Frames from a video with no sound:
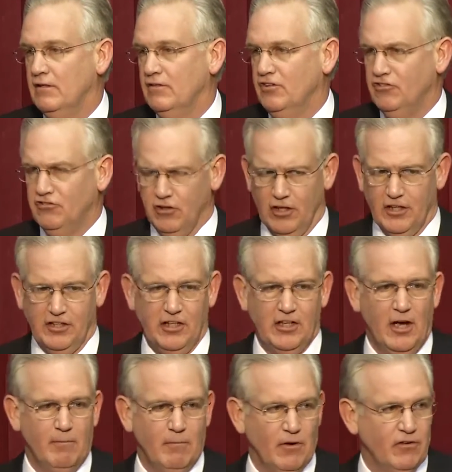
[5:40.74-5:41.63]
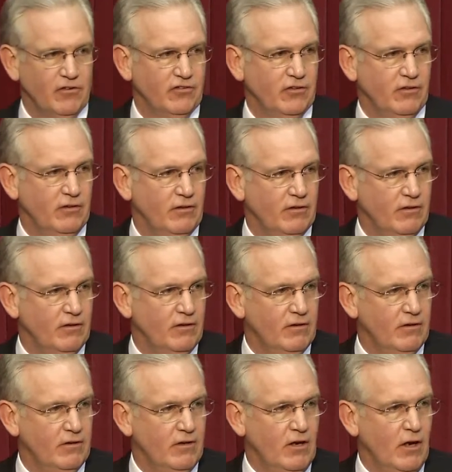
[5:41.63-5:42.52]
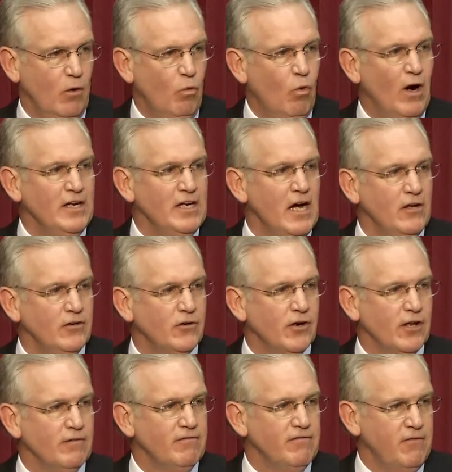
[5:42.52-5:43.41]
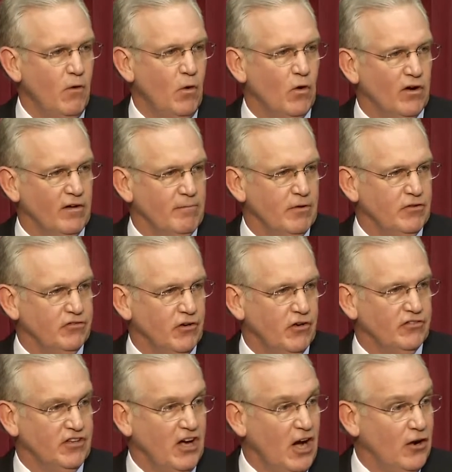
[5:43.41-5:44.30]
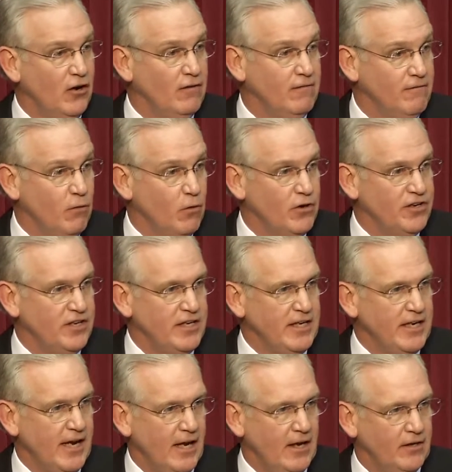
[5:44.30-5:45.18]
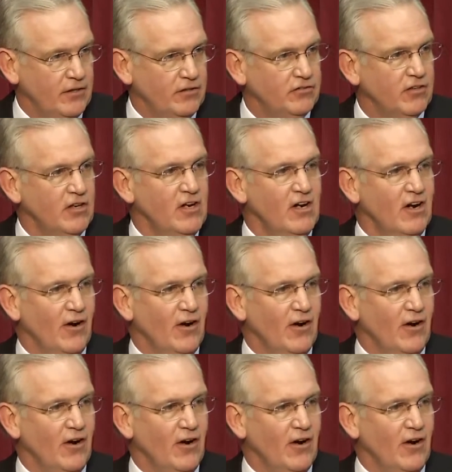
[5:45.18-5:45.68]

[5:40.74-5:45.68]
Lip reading: Just look at the numbers. 104 of Missouri's 114 counties